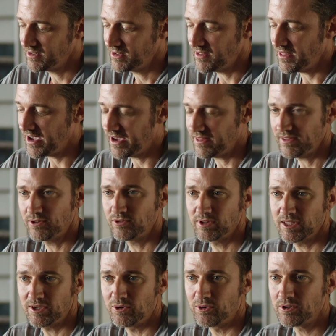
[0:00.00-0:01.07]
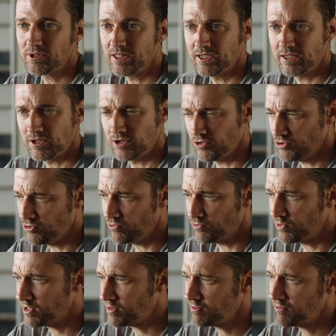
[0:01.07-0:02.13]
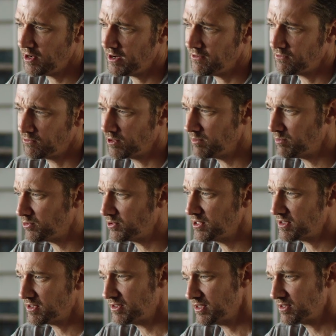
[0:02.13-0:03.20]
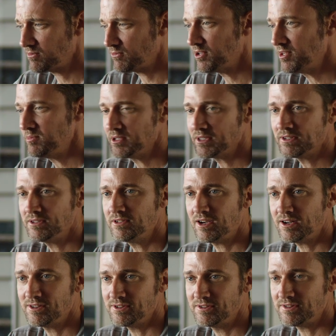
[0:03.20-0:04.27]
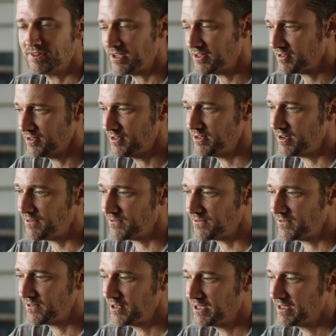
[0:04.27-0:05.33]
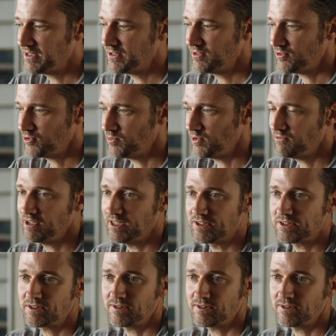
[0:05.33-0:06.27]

the only goal. Like, once you have $1.61 million, that's enough to be rich.